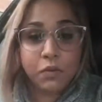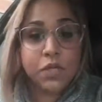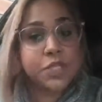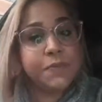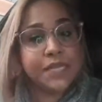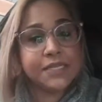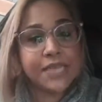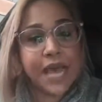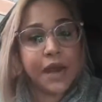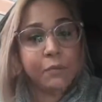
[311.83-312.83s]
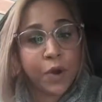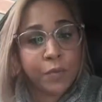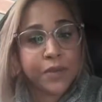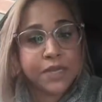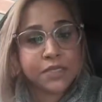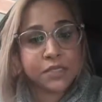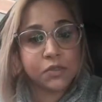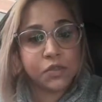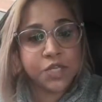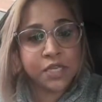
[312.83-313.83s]
which means that a permanent
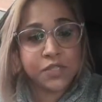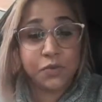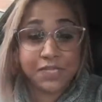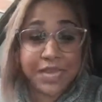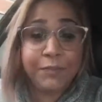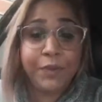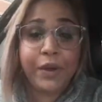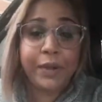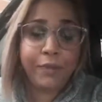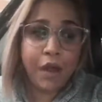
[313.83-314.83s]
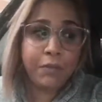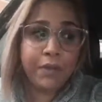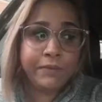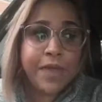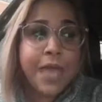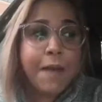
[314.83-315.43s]
solution to a temporary problem